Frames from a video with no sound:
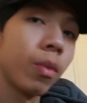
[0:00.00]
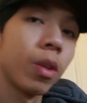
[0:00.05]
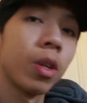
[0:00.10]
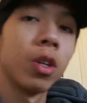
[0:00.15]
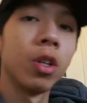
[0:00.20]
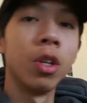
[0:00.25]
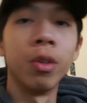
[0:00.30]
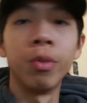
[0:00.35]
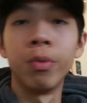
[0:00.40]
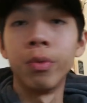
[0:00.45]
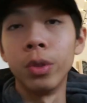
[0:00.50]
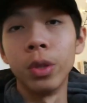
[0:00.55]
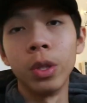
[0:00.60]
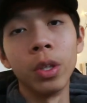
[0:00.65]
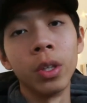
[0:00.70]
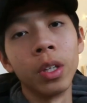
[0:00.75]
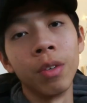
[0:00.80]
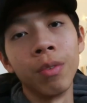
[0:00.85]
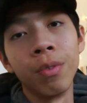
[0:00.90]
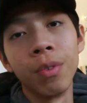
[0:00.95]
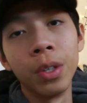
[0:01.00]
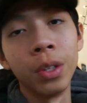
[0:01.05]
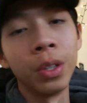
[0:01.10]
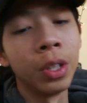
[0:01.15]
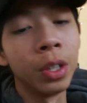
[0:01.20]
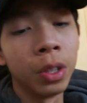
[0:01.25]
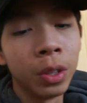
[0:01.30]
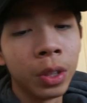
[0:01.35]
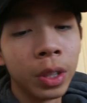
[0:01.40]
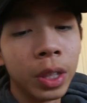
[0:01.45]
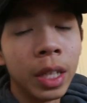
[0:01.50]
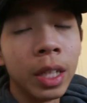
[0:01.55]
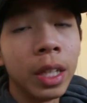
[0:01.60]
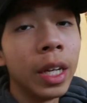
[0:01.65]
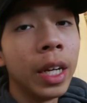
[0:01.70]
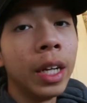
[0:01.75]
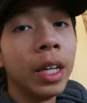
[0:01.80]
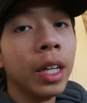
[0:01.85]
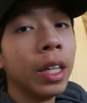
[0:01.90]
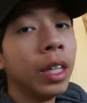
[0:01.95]
go through all the photos
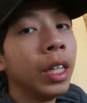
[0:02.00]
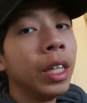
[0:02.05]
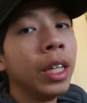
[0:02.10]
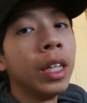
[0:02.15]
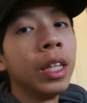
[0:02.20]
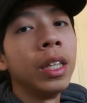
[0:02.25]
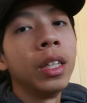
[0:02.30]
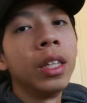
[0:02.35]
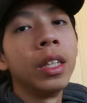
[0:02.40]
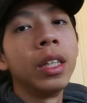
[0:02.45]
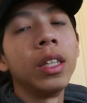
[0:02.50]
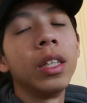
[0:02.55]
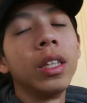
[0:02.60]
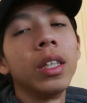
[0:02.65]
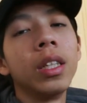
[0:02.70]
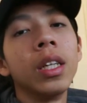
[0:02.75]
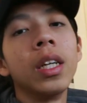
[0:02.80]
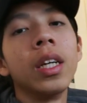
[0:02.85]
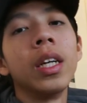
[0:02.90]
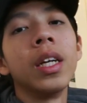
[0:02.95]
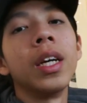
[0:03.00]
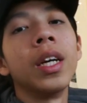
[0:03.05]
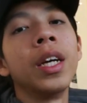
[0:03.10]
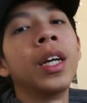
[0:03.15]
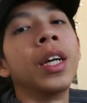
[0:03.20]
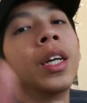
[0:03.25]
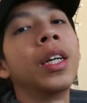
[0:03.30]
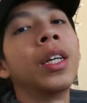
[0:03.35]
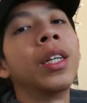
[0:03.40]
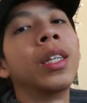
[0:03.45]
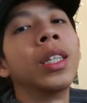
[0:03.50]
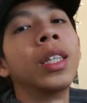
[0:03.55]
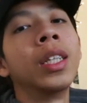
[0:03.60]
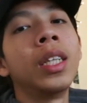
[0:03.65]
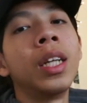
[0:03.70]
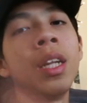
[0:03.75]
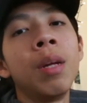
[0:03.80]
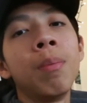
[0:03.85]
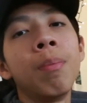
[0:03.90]
and editing and send it